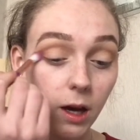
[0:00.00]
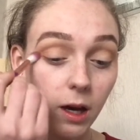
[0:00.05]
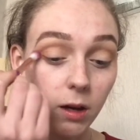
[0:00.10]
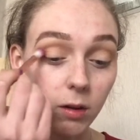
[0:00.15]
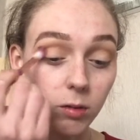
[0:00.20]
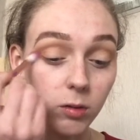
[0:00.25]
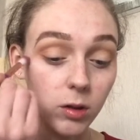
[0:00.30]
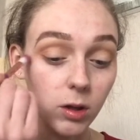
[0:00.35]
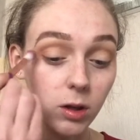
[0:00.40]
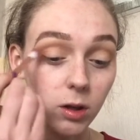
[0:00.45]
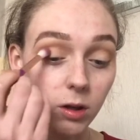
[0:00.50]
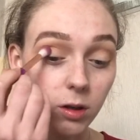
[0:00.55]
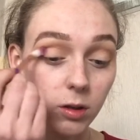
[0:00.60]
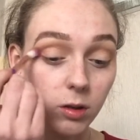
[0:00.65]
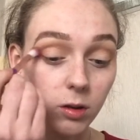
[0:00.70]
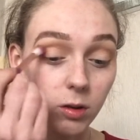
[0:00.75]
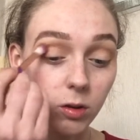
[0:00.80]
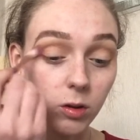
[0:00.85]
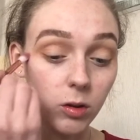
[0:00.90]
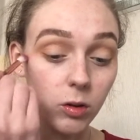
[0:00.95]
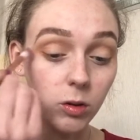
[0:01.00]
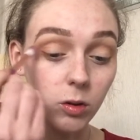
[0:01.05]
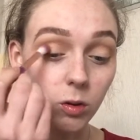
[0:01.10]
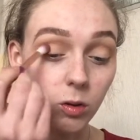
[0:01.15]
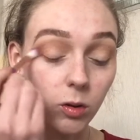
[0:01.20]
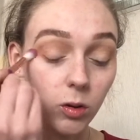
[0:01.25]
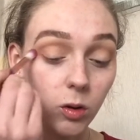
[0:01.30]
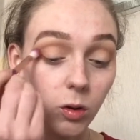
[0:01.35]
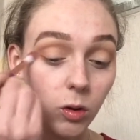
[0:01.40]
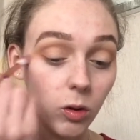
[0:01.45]
outer
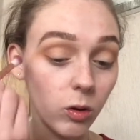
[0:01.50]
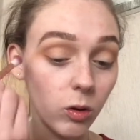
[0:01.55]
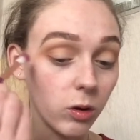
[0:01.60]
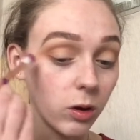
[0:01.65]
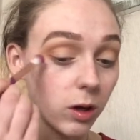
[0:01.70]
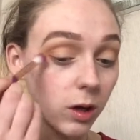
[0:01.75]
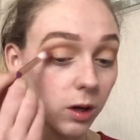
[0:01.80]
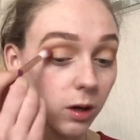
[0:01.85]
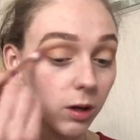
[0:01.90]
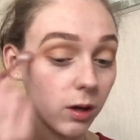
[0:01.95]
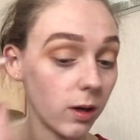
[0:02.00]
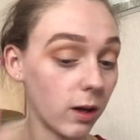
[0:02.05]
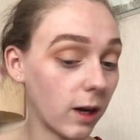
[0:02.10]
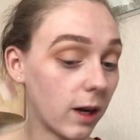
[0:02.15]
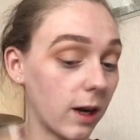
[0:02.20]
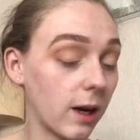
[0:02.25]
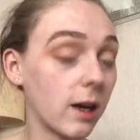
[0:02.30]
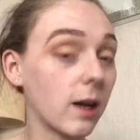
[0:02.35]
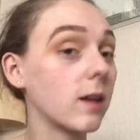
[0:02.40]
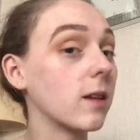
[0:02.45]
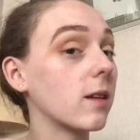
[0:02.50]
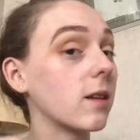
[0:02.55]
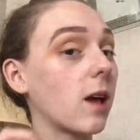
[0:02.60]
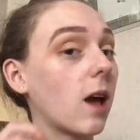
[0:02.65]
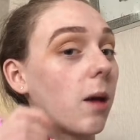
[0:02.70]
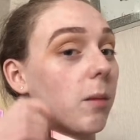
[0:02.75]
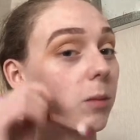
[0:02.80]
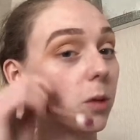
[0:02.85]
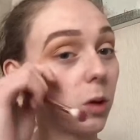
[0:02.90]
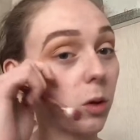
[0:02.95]
corner, and
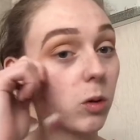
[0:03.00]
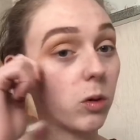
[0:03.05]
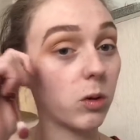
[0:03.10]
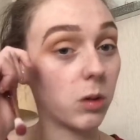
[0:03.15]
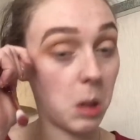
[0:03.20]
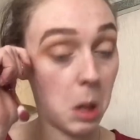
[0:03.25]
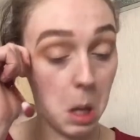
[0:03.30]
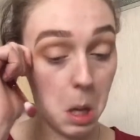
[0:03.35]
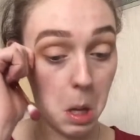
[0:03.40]
I'm not